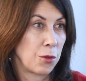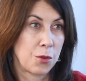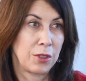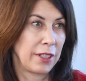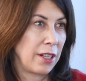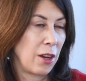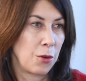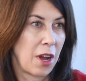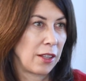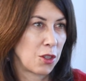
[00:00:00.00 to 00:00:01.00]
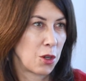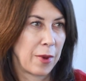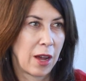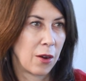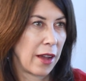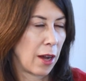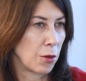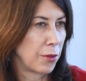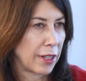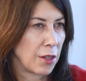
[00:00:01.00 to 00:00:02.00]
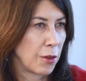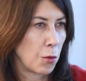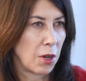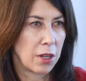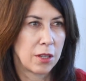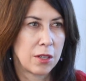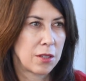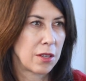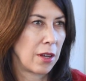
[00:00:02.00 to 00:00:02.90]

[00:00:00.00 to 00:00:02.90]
was really no knowledge about how effective it was.